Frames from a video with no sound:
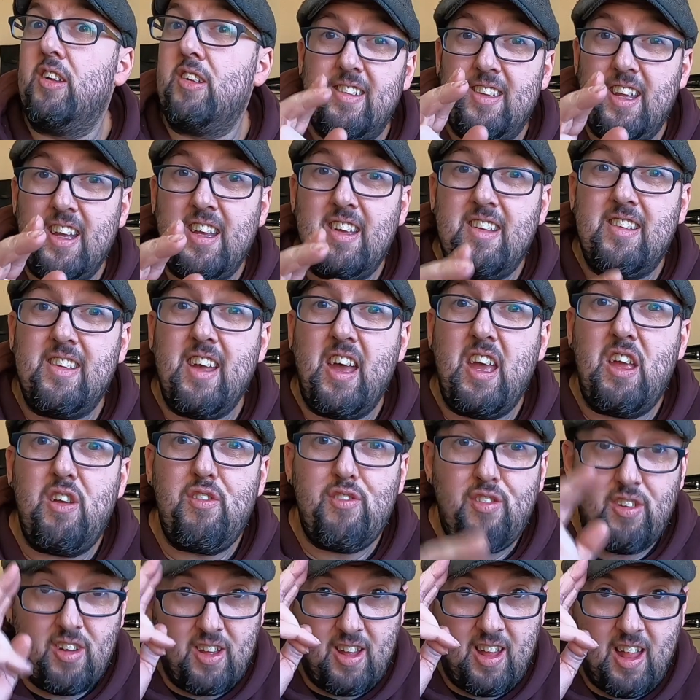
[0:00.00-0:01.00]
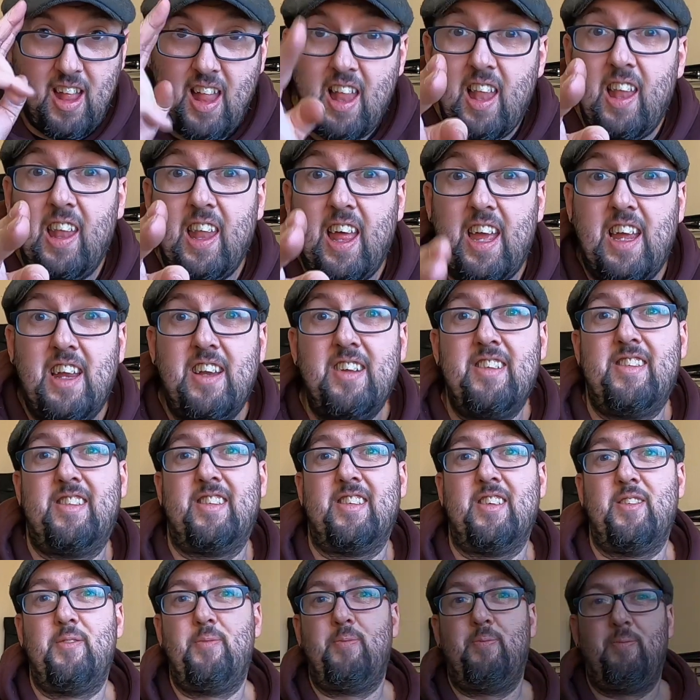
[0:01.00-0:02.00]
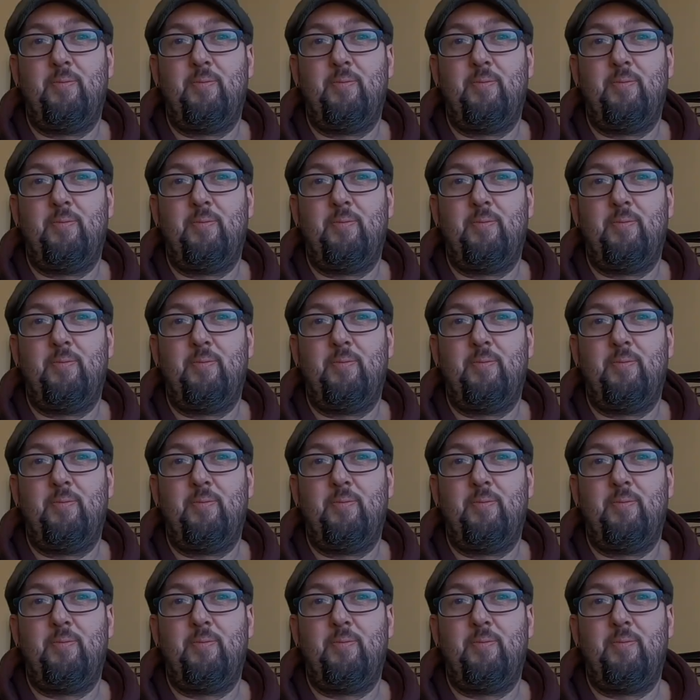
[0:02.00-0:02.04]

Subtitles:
Stay safe. Laters.